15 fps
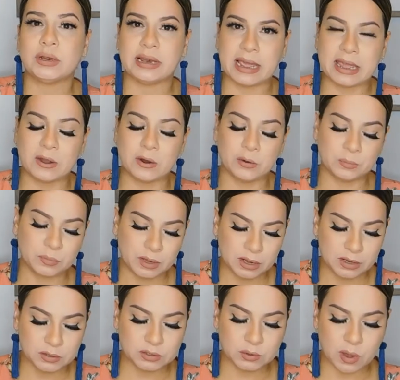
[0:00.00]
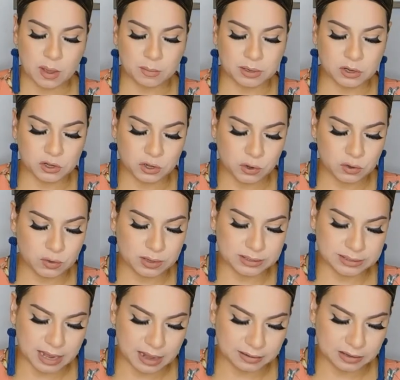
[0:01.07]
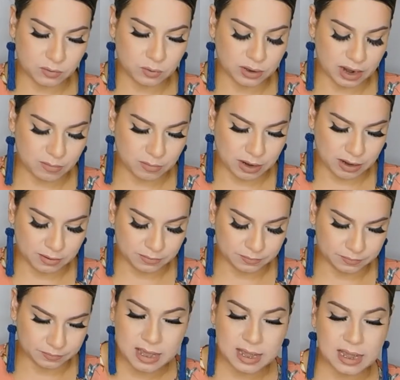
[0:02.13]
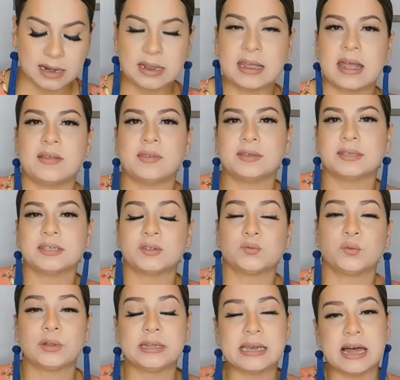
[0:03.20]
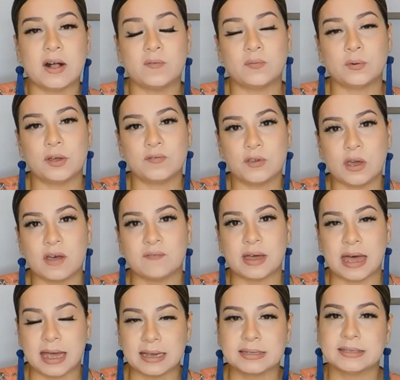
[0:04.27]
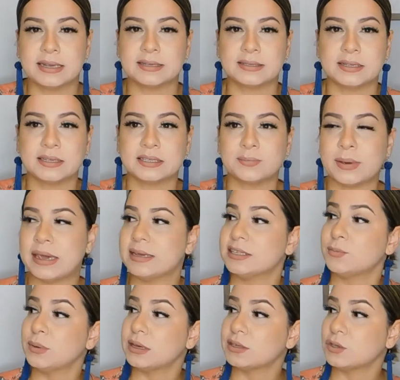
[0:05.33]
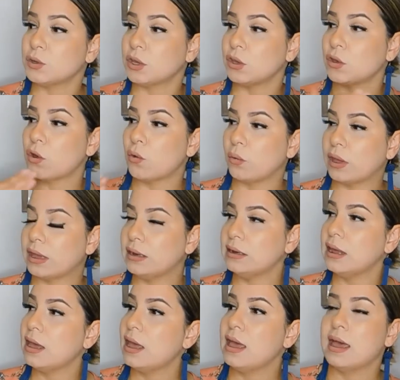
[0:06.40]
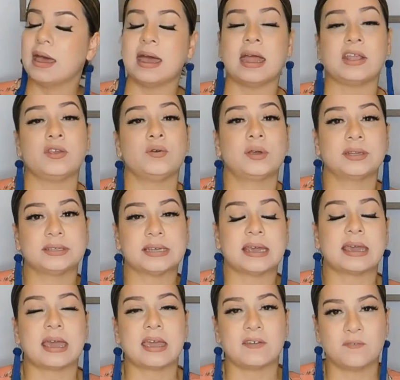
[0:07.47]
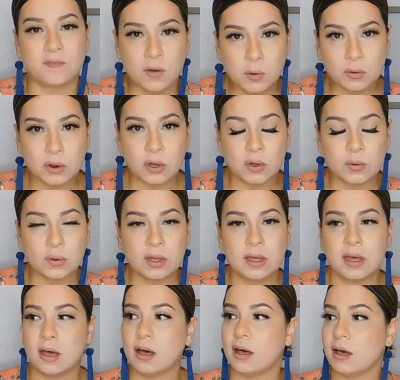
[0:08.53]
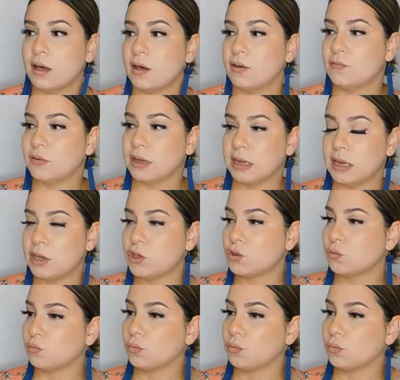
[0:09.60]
layer. So I'm going to show you exactly what I mean. And again, this is really helpful if you have access to the space, because you can go in and you can take a photo of each